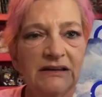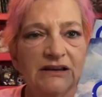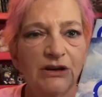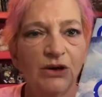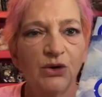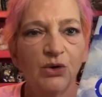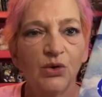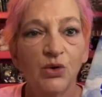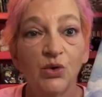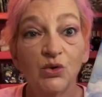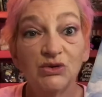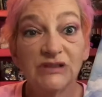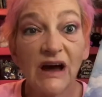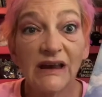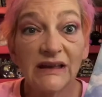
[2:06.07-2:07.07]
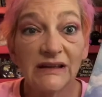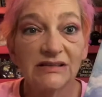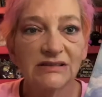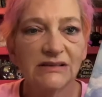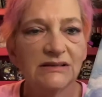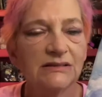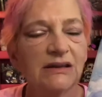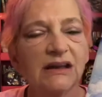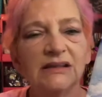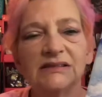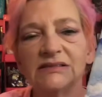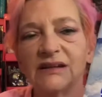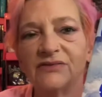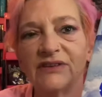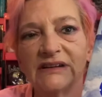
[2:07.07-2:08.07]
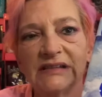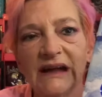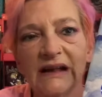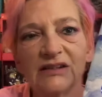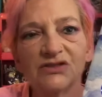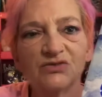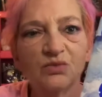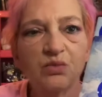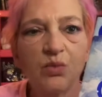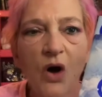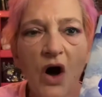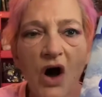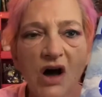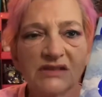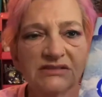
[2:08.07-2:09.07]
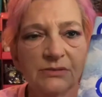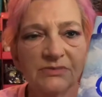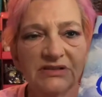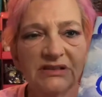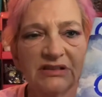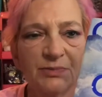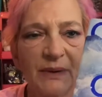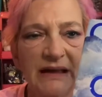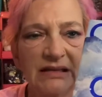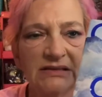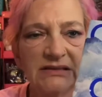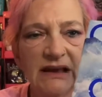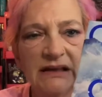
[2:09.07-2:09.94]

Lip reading: you know, whodunits and stuff like that. It's awesome suspense.